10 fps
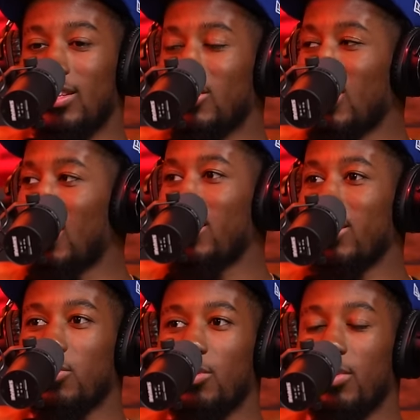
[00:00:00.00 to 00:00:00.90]
there's a lot of
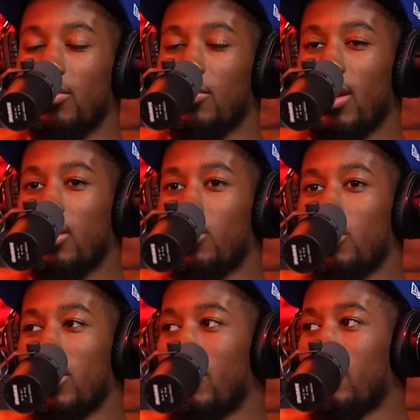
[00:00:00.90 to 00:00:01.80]
days where I'm like, man, I don't
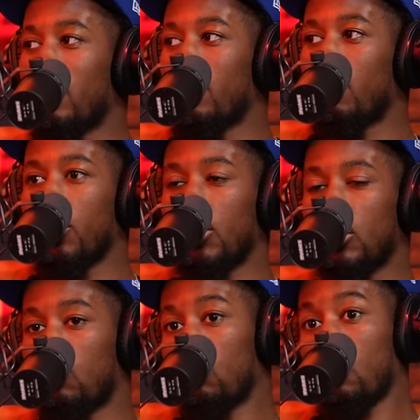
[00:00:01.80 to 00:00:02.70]
want to get up, but
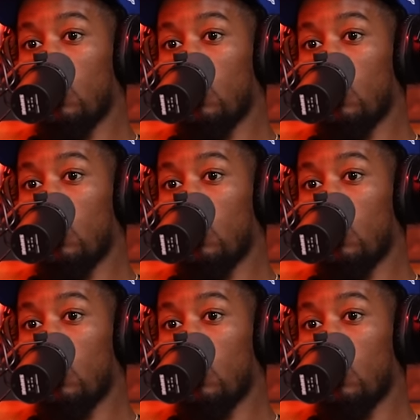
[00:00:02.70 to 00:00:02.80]
just